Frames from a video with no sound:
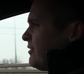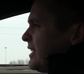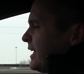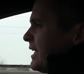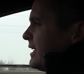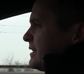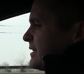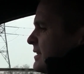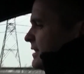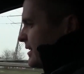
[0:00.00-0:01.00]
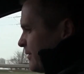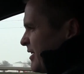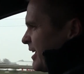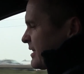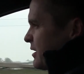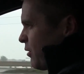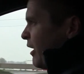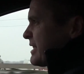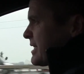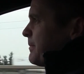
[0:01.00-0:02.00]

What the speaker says: really is. I mean, it's quite